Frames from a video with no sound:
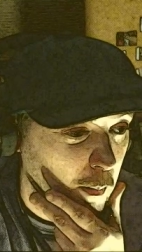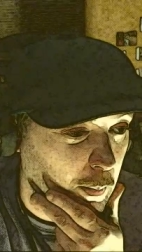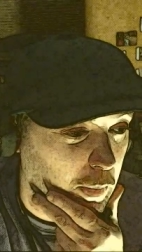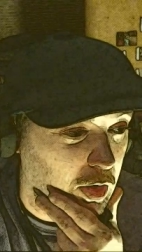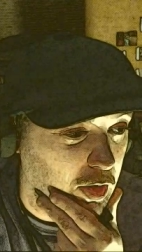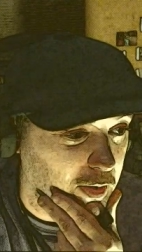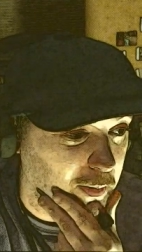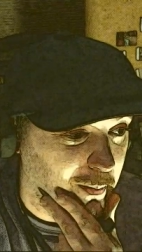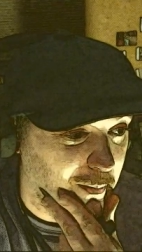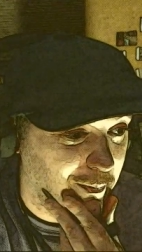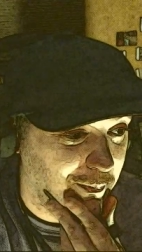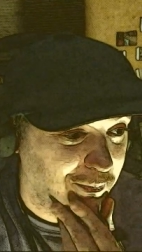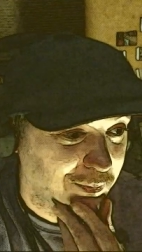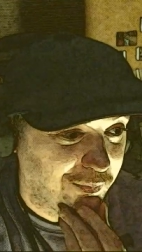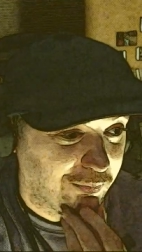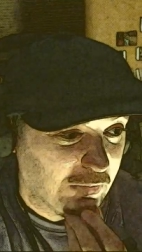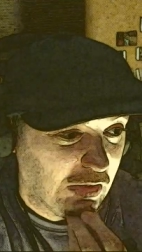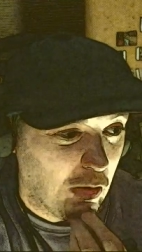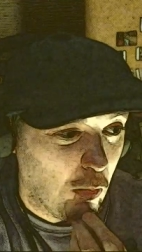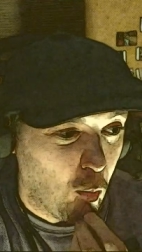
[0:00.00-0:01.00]
But
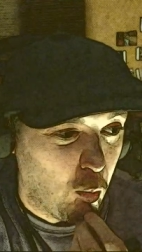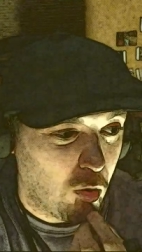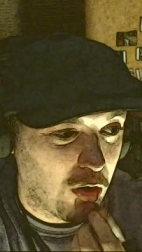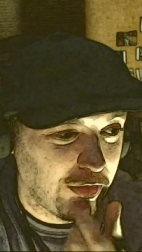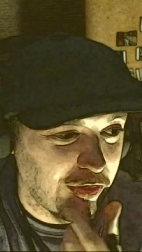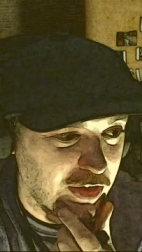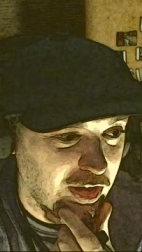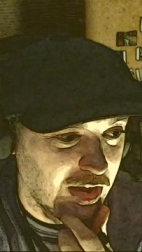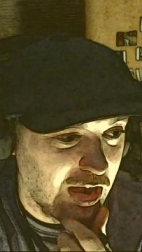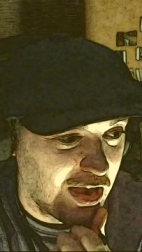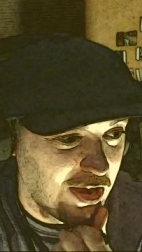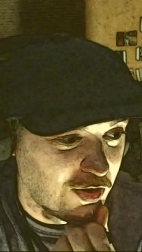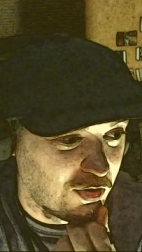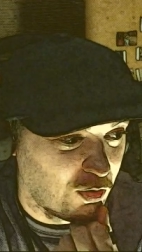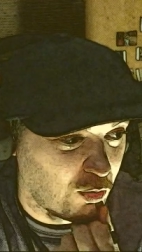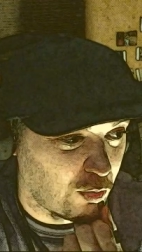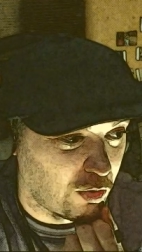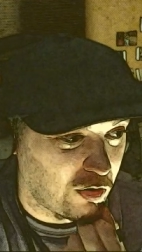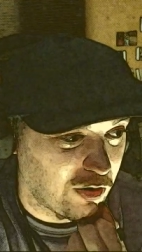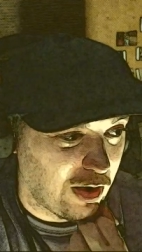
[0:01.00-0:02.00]
one thing I
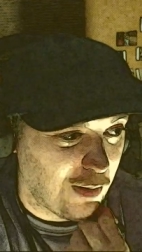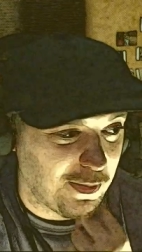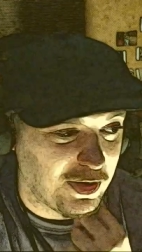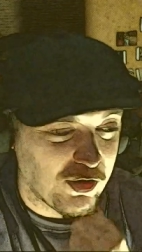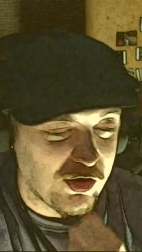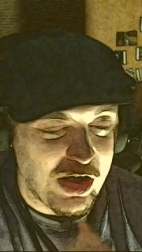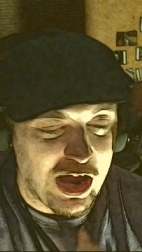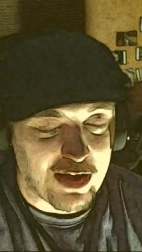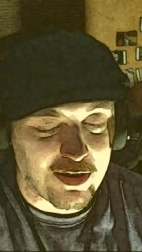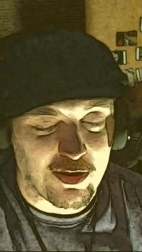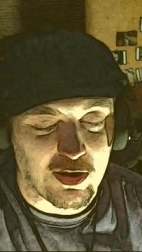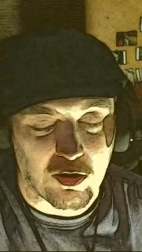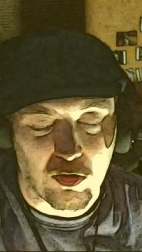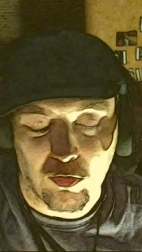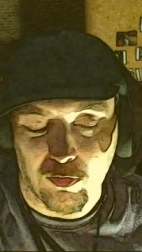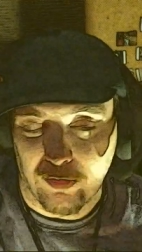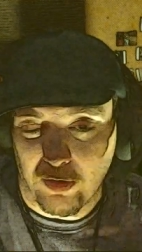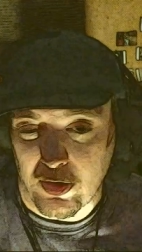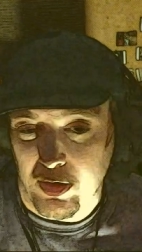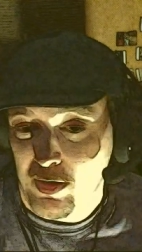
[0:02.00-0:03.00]
do agree, I mean, Jack
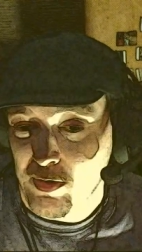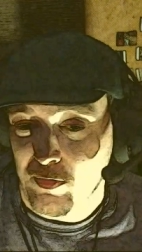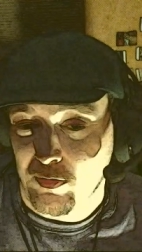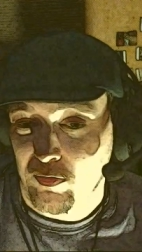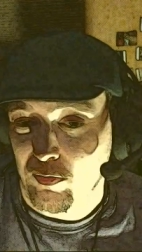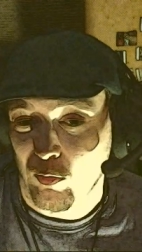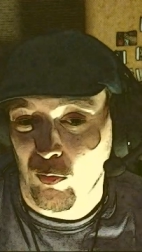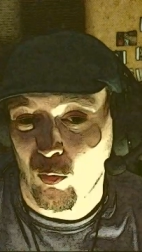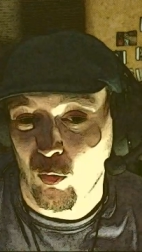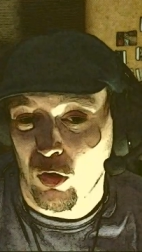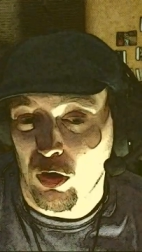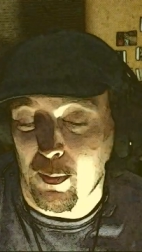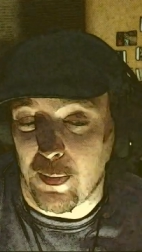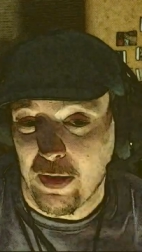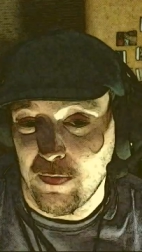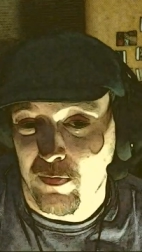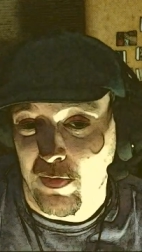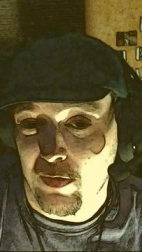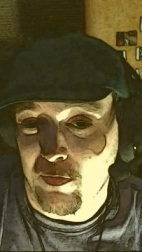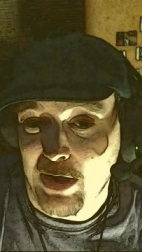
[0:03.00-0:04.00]
Nicholson is one of
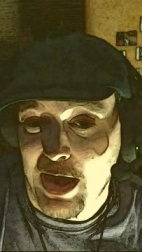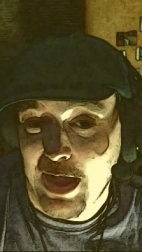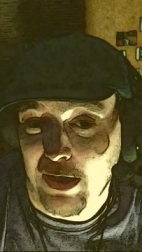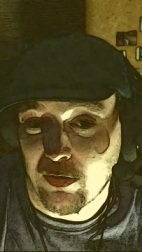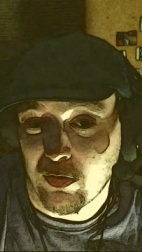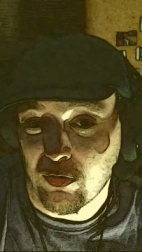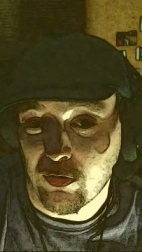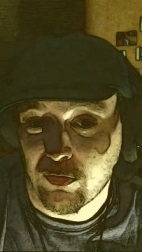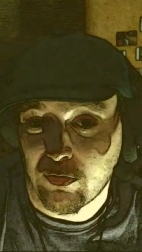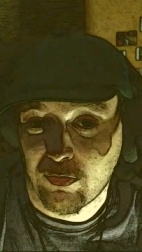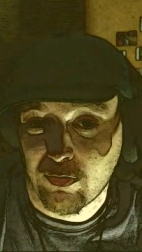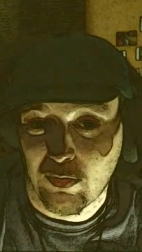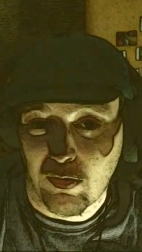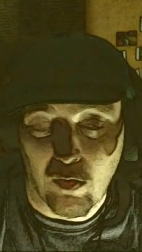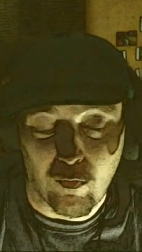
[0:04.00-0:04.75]
my favorite actors